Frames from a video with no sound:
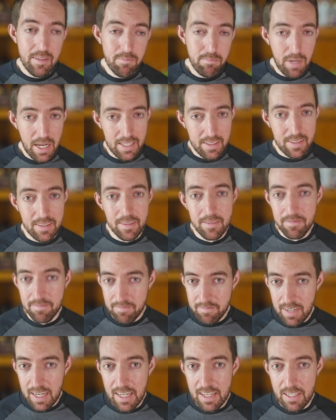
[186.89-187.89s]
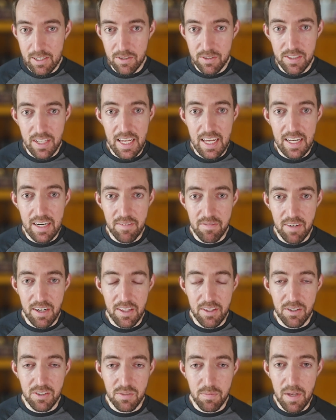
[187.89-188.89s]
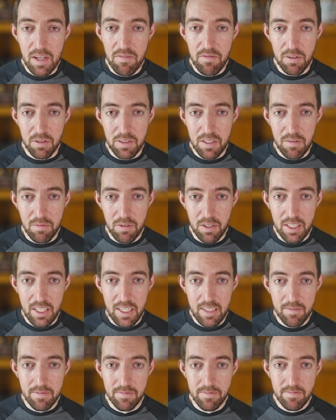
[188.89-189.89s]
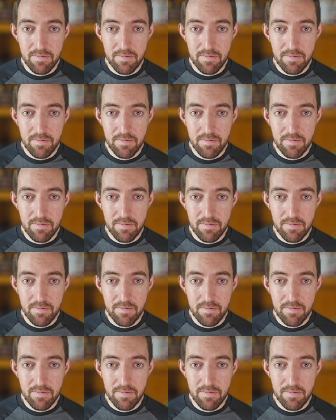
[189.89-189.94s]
but I understand if others may feel differently.